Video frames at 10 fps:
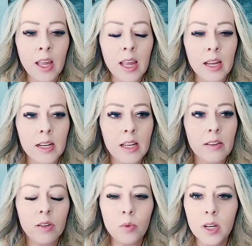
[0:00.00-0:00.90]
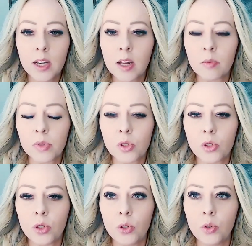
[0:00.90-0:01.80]
And even when it comes
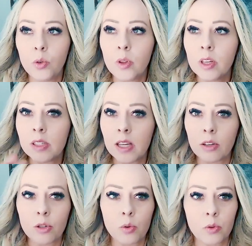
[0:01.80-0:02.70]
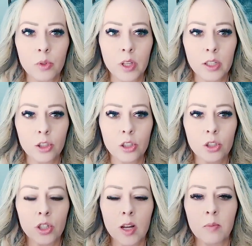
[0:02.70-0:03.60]
to the sexual
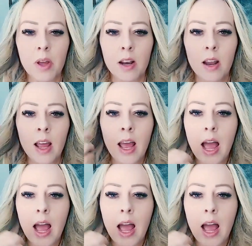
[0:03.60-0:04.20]
relationship and